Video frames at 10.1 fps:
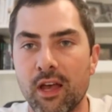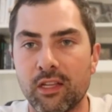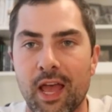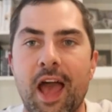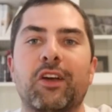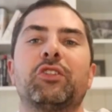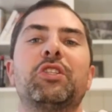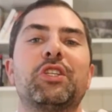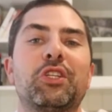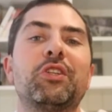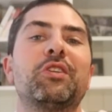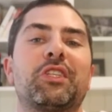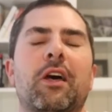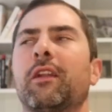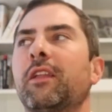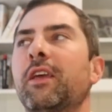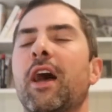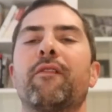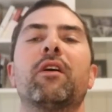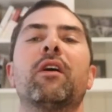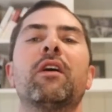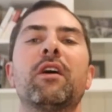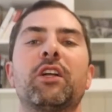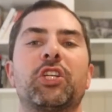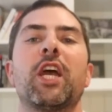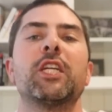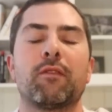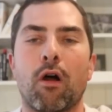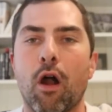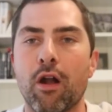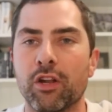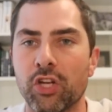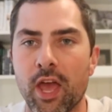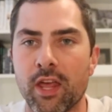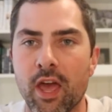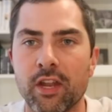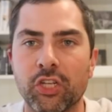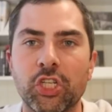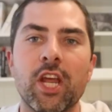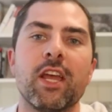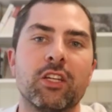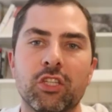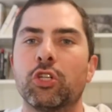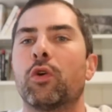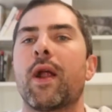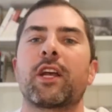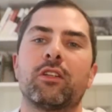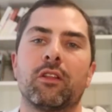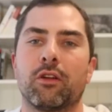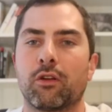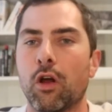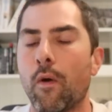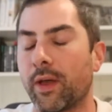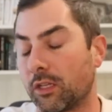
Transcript: to actually suddenly have a change of heart and, and, and change the direction that they're going.